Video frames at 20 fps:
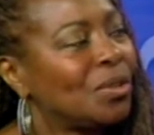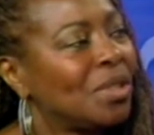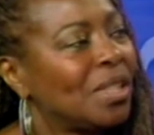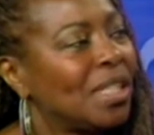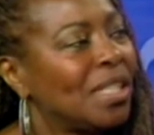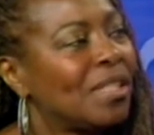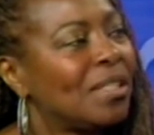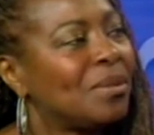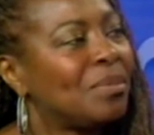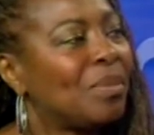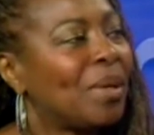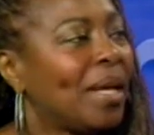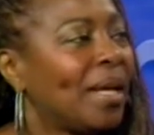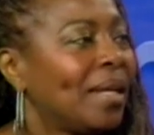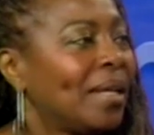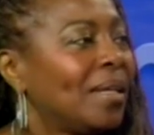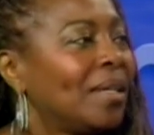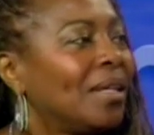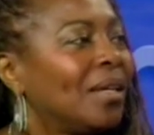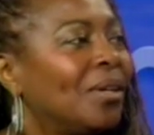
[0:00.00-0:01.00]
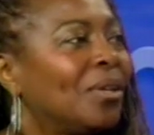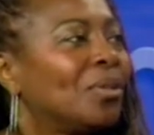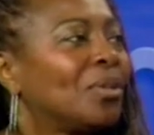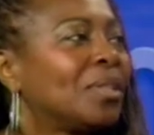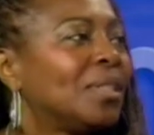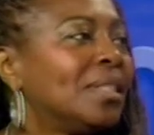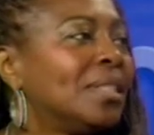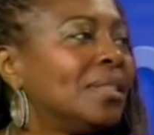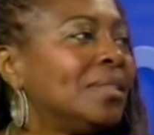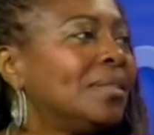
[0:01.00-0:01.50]
the East Bay,
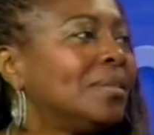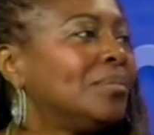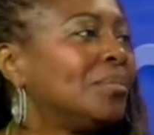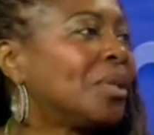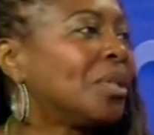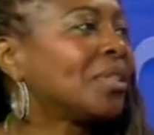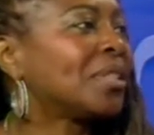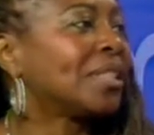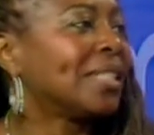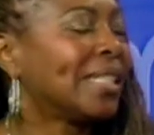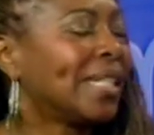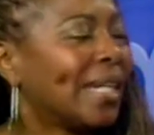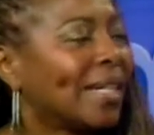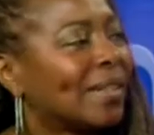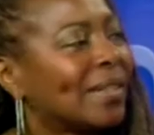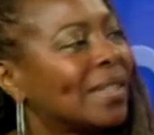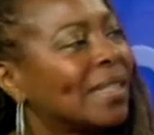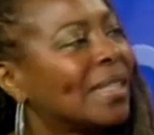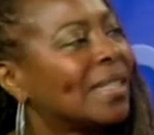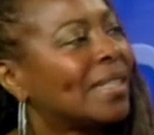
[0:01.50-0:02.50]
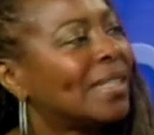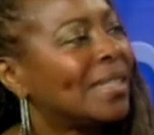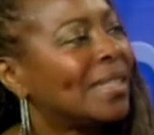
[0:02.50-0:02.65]
Oakland, Berkeley area.